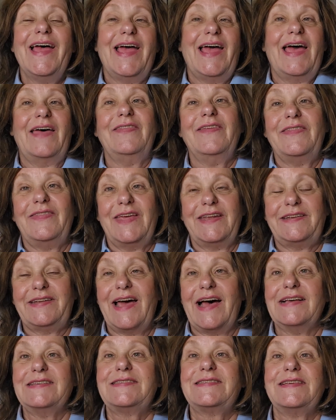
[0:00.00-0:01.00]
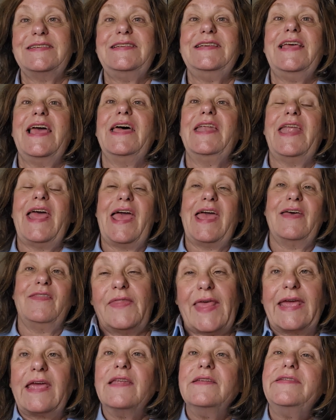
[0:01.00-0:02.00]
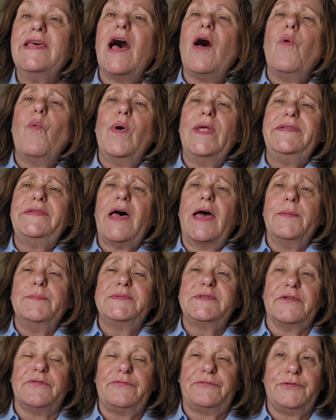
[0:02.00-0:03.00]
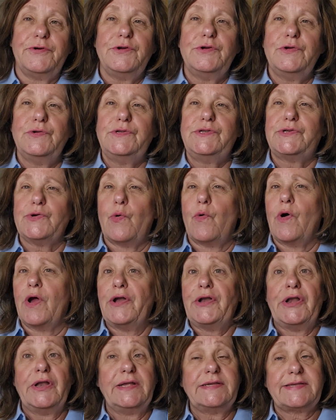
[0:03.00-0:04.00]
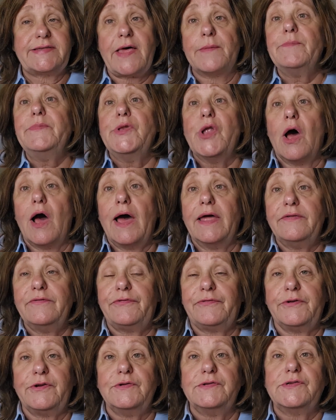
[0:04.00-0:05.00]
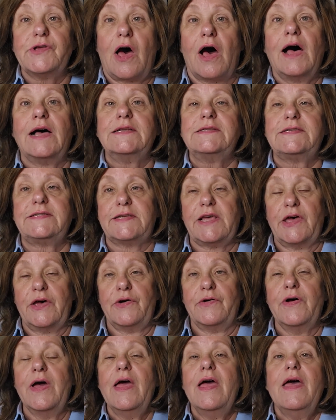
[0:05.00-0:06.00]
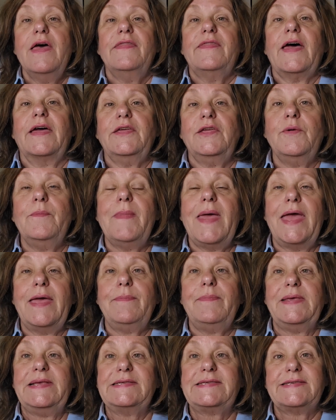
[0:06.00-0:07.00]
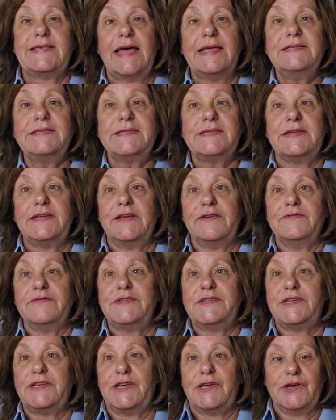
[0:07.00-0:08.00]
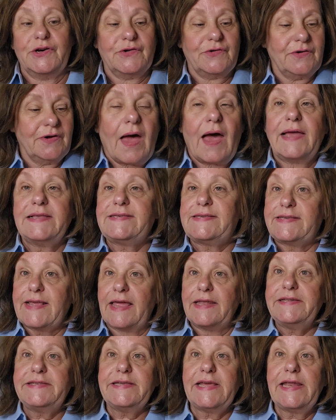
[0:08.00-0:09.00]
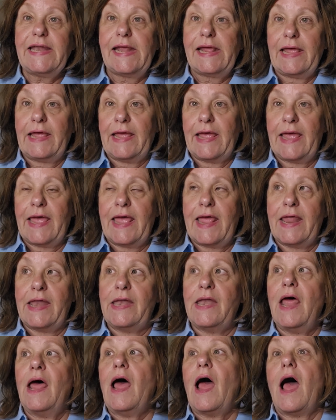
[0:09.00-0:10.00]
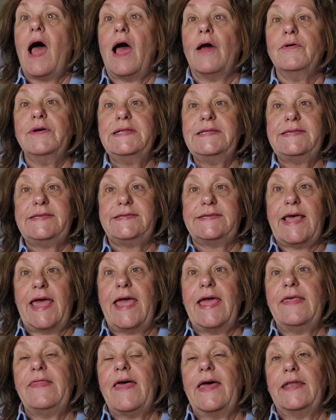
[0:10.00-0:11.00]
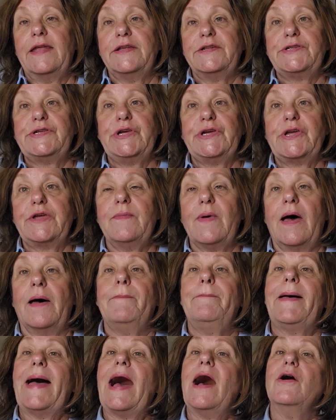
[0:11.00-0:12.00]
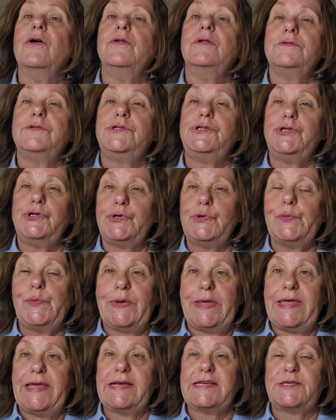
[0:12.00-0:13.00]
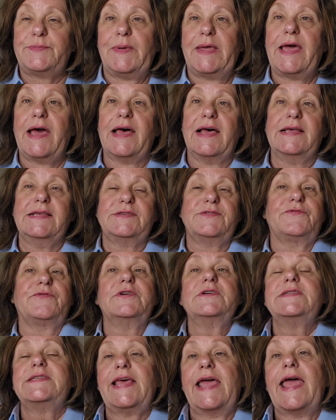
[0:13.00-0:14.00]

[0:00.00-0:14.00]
and then they test the DNA and they can tell what types of foods or some non-foods also that you may be sensitive to. I sent it in. I would say that it took about 2 weeks because first they